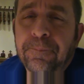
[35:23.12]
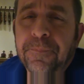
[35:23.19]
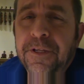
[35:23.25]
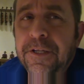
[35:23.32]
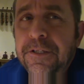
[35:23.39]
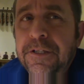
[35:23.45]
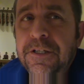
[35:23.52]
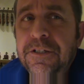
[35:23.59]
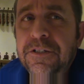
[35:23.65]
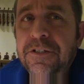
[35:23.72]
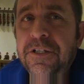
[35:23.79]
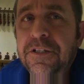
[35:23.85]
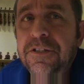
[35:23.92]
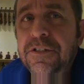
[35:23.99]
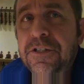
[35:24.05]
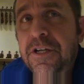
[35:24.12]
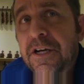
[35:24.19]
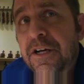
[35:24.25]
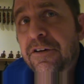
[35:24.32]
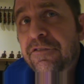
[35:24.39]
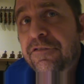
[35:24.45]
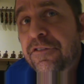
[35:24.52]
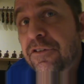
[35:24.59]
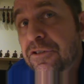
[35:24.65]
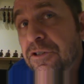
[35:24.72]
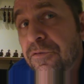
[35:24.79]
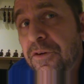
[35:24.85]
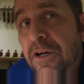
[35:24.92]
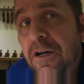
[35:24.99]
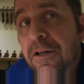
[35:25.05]
It consists of, first
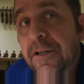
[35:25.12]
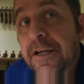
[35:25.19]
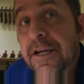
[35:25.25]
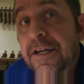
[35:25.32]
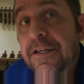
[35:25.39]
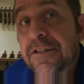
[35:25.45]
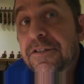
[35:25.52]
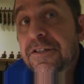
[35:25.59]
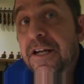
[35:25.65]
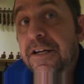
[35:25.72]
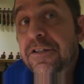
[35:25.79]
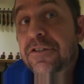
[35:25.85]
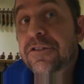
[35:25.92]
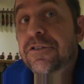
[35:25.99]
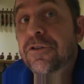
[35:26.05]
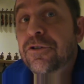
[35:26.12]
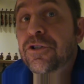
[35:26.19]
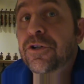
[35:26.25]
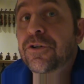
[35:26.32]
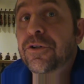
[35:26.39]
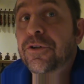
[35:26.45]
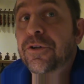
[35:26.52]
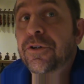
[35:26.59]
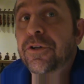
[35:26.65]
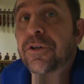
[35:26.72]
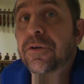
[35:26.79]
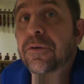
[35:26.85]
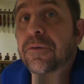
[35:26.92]
of all, a Zeiss surgical